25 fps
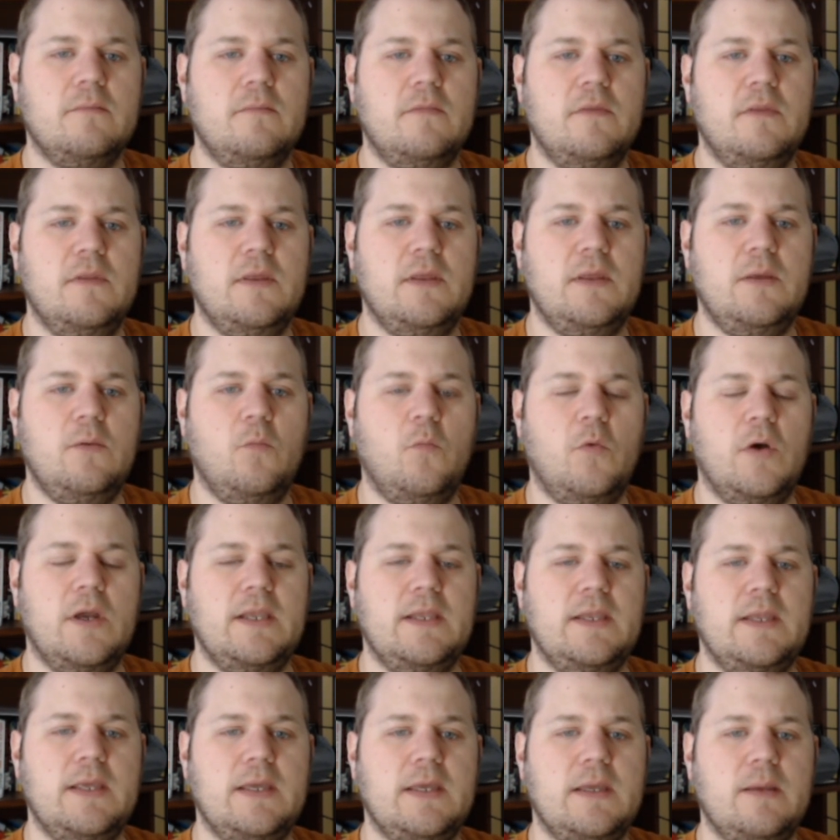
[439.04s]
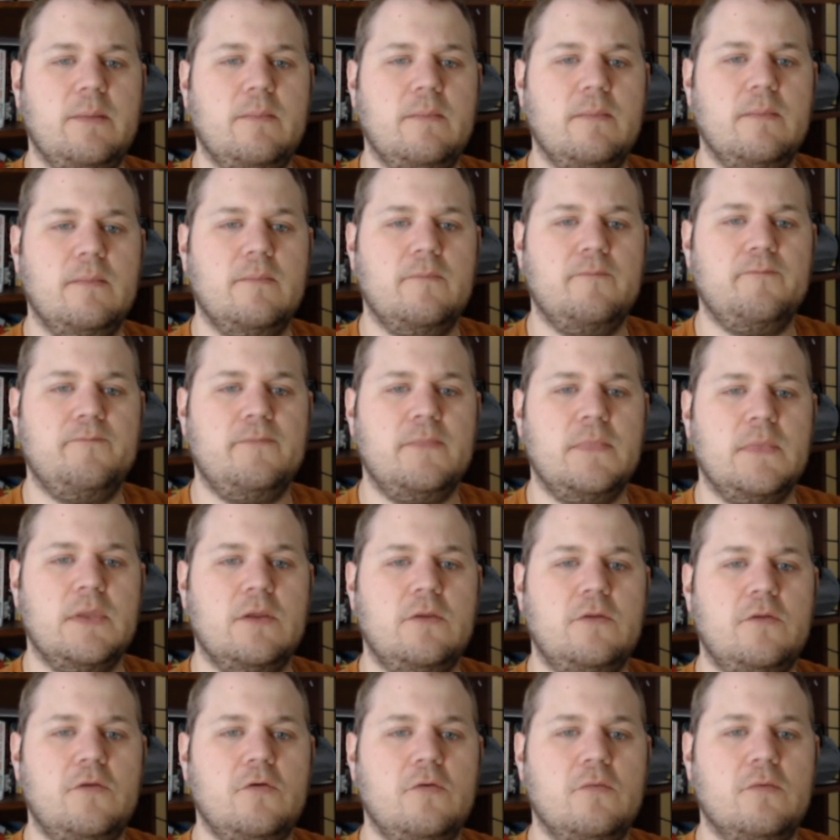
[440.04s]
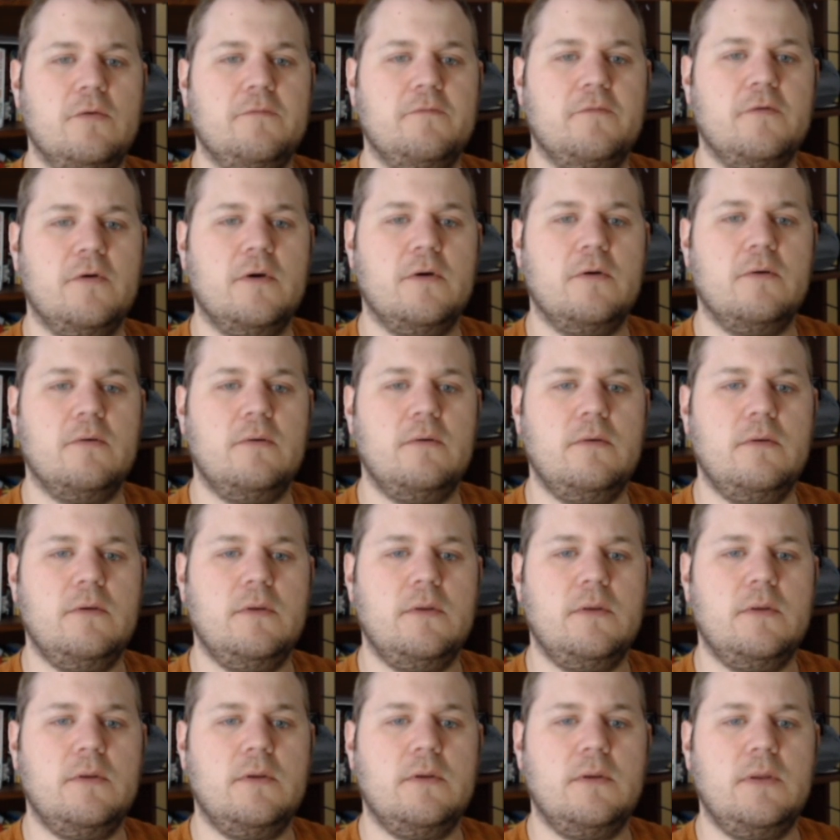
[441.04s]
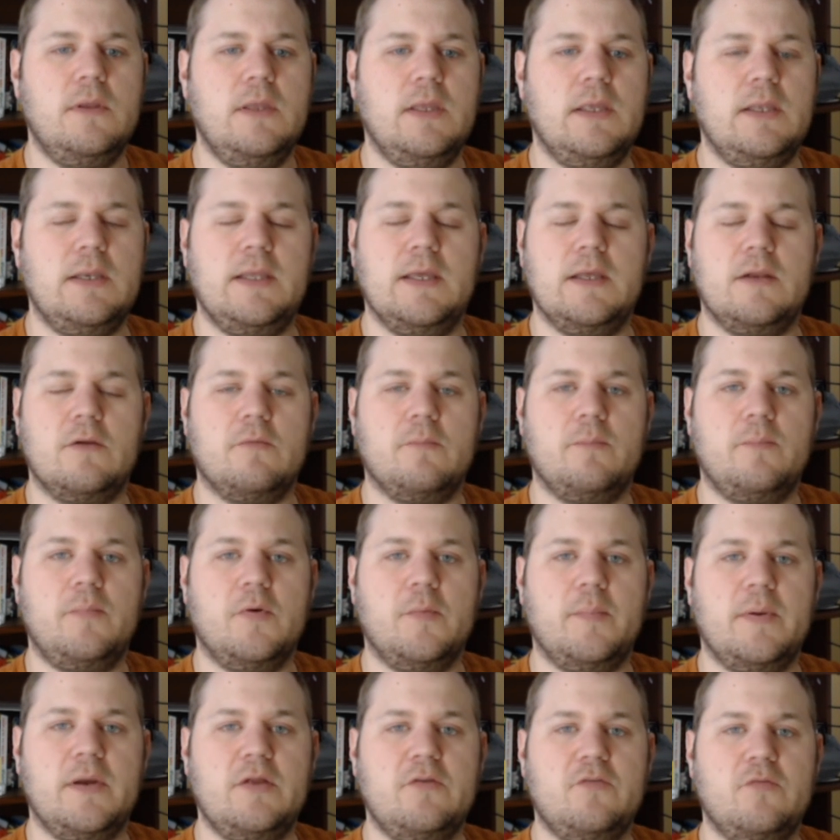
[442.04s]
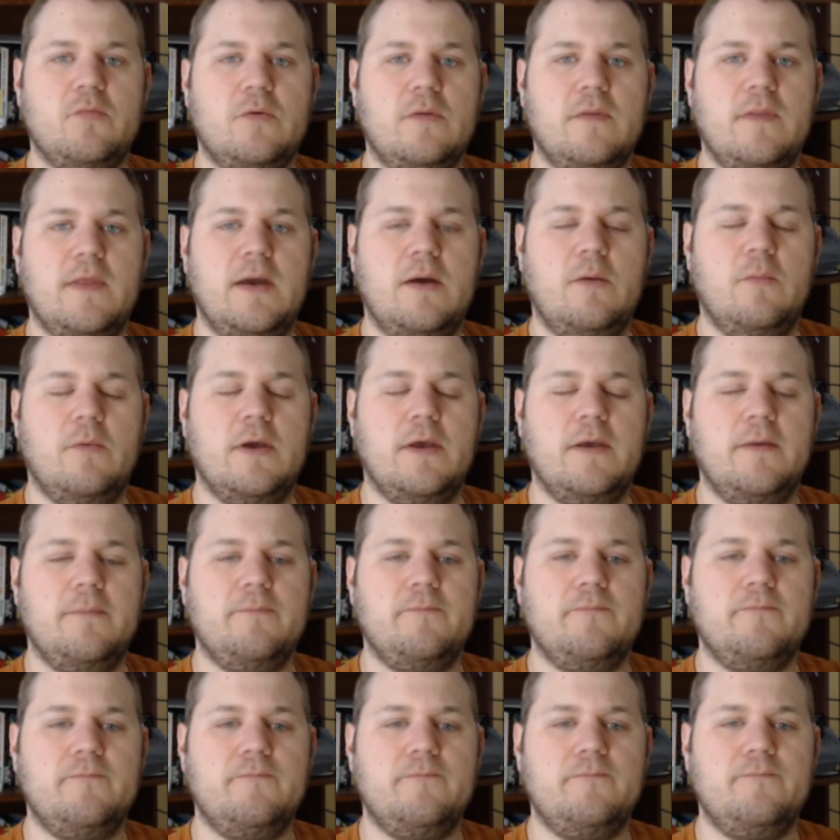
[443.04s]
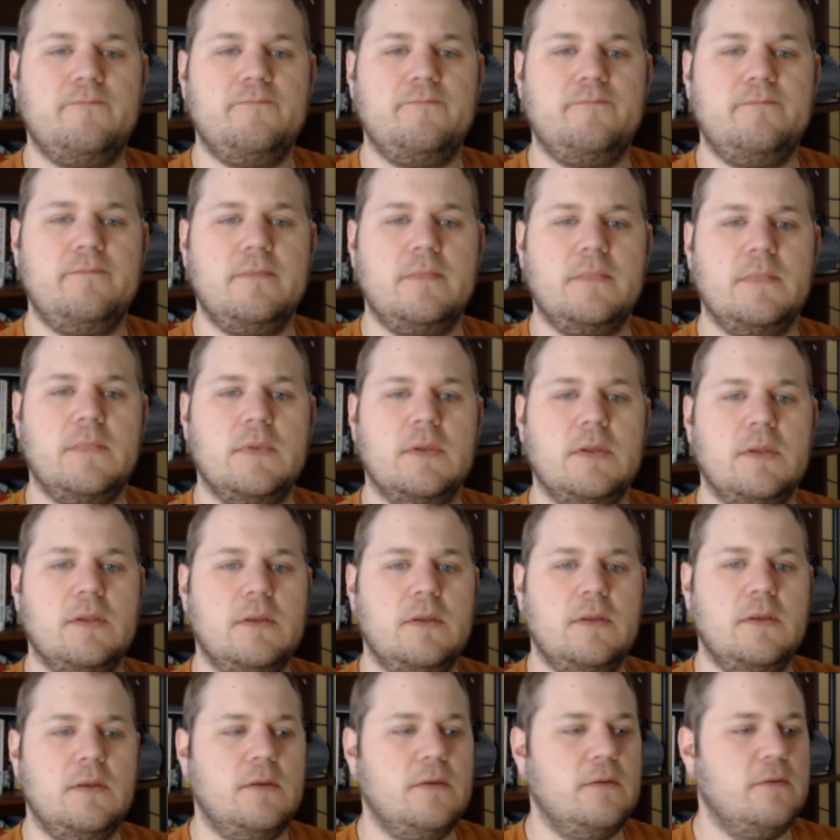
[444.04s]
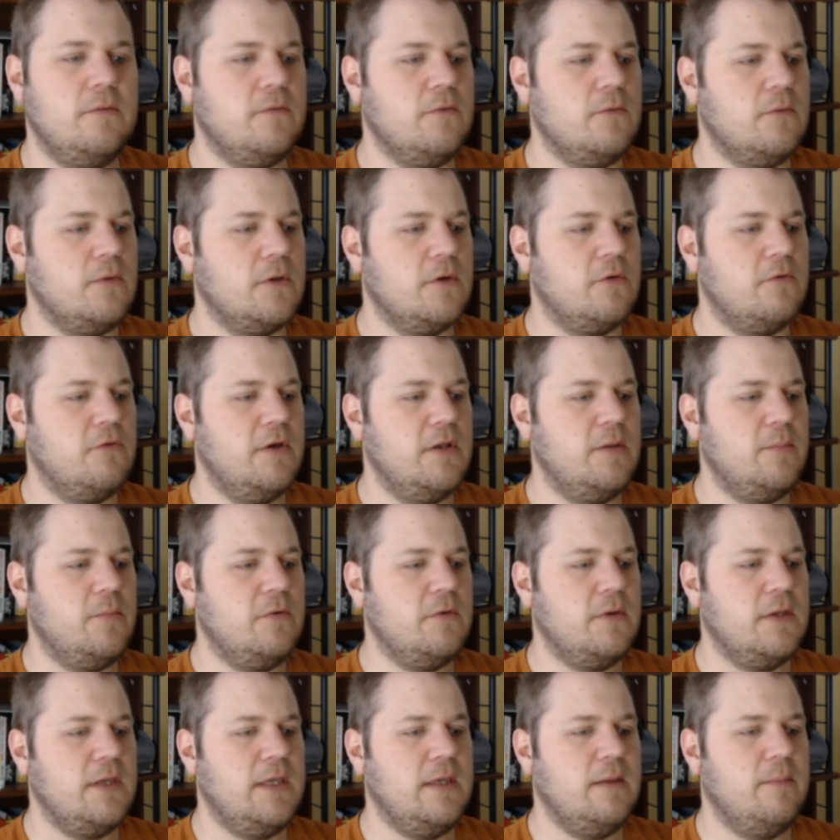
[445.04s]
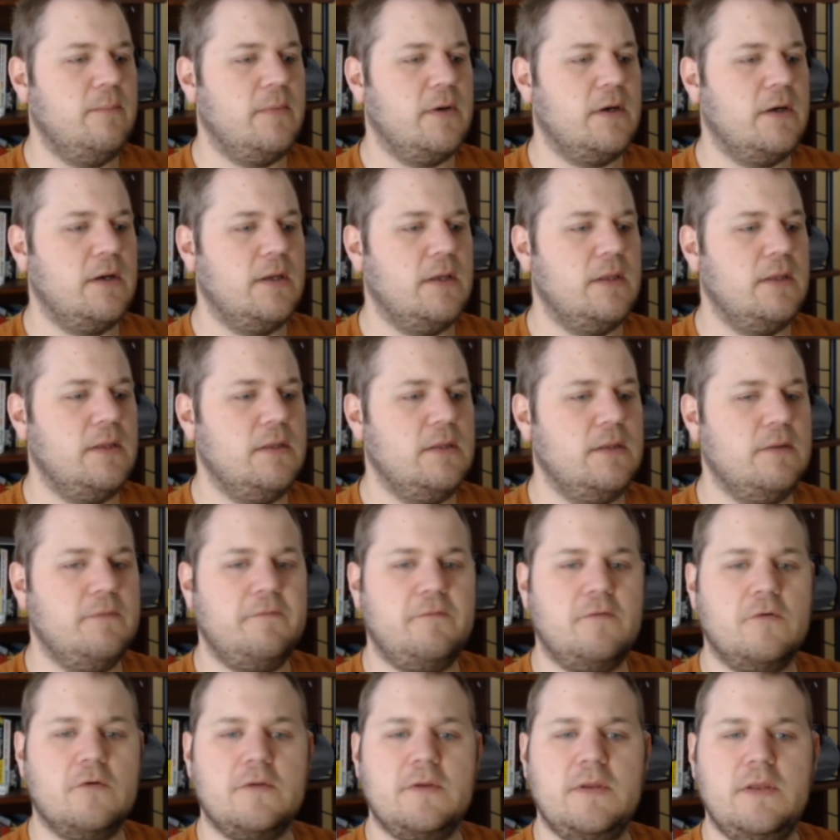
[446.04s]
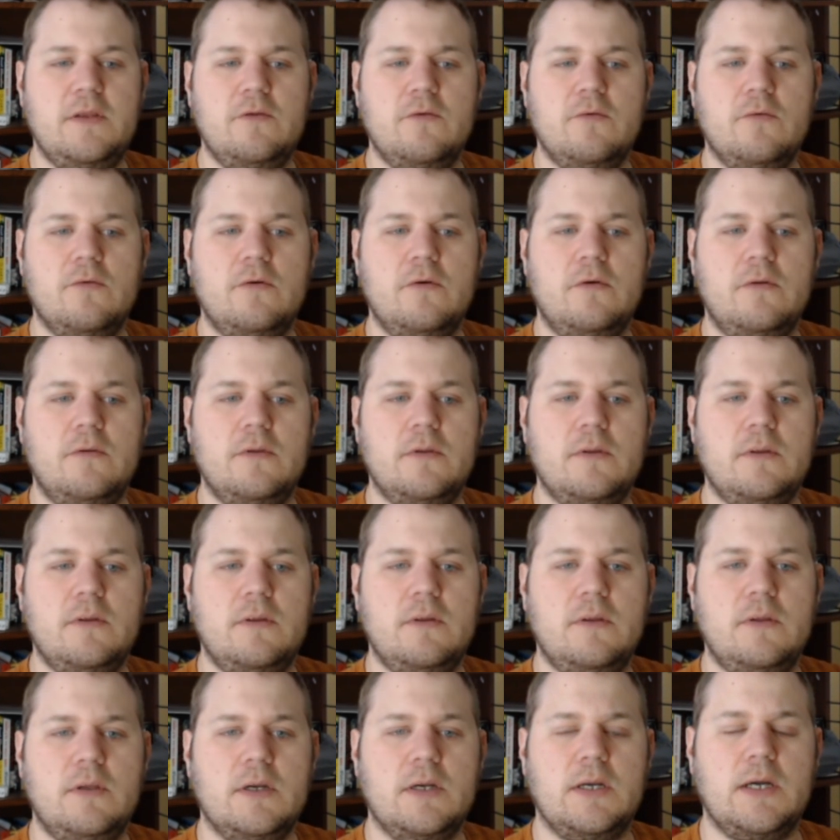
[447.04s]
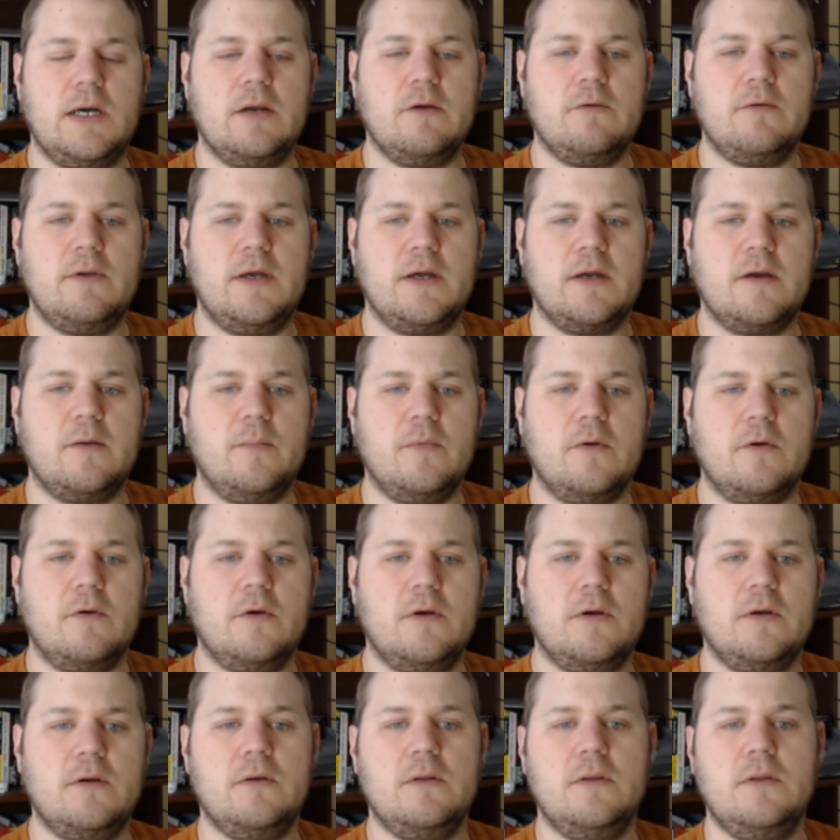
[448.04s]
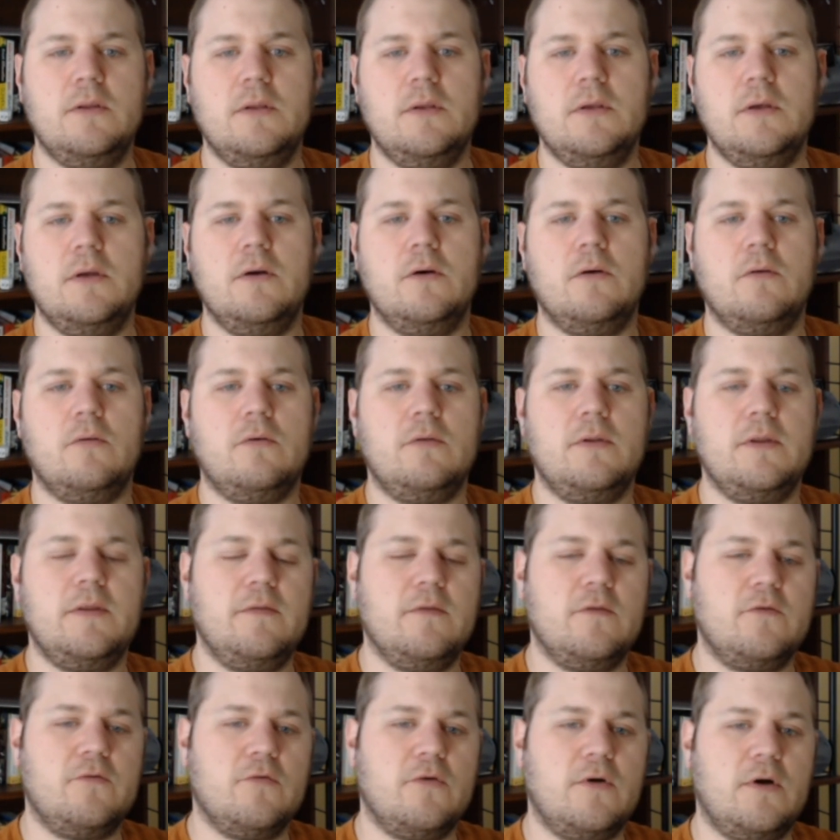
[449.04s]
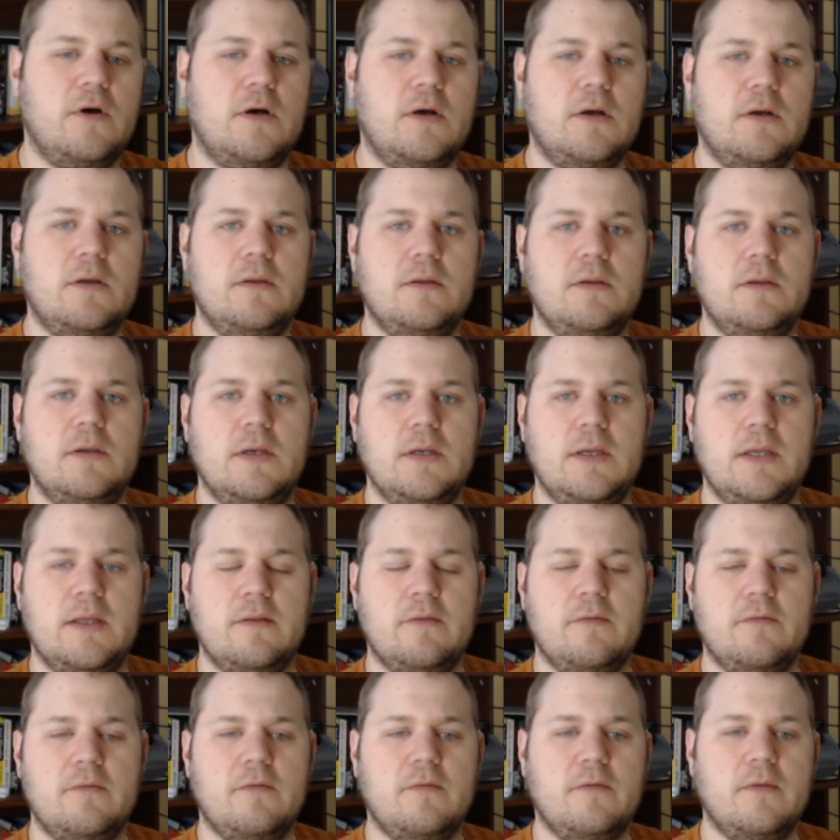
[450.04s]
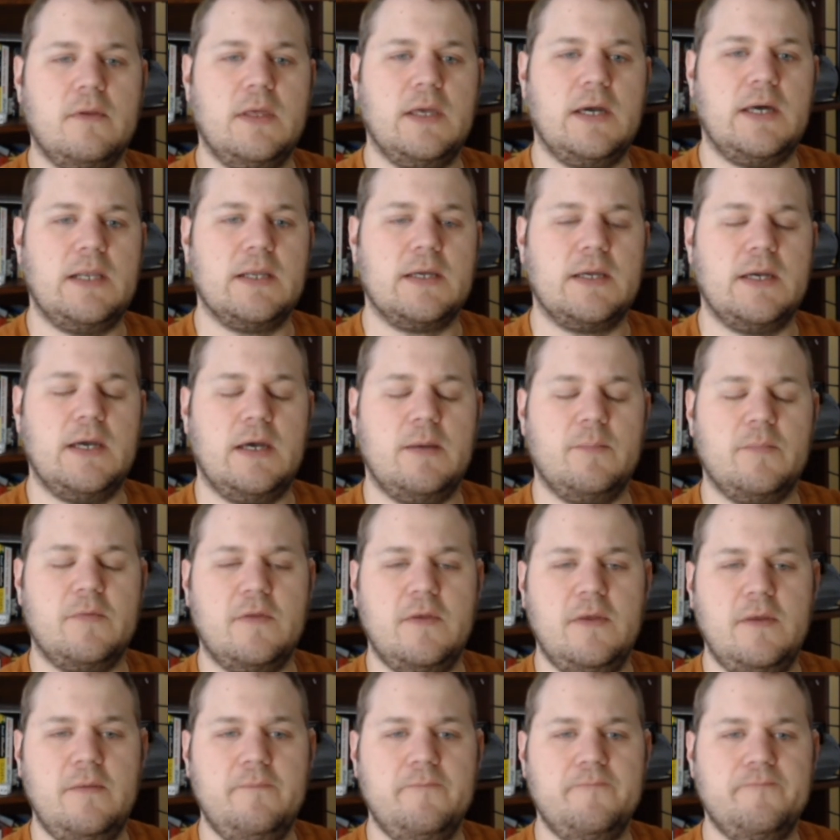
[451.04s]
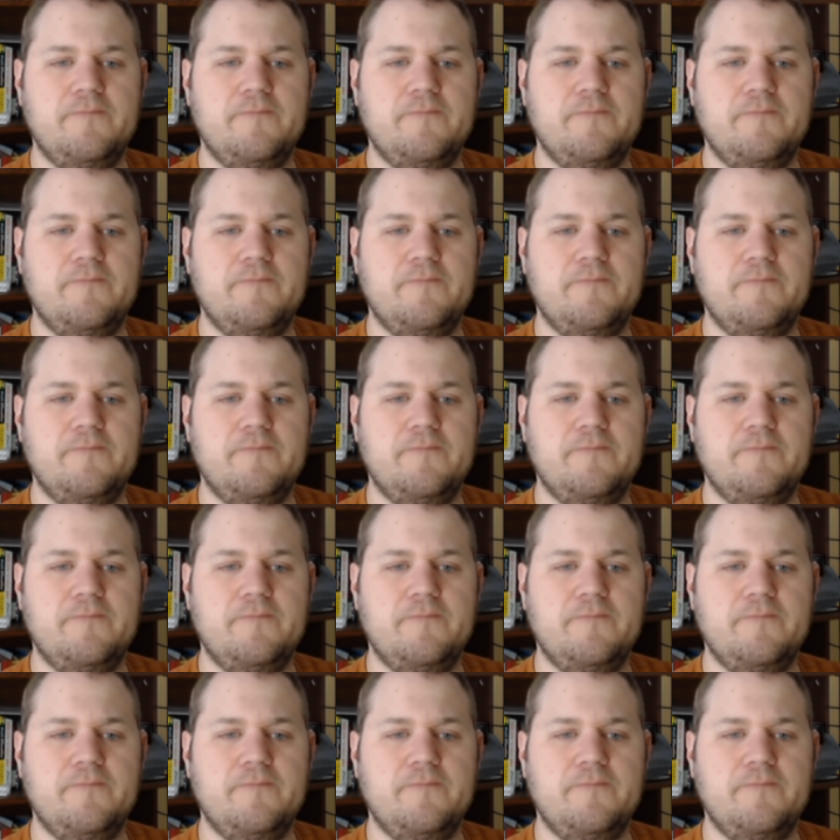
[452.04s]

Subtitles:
the white king to and fro and get a perpetual that way. So an incredible game by 14-year-old Hikaru Nakamura, holding the draw against Gata Kamsky.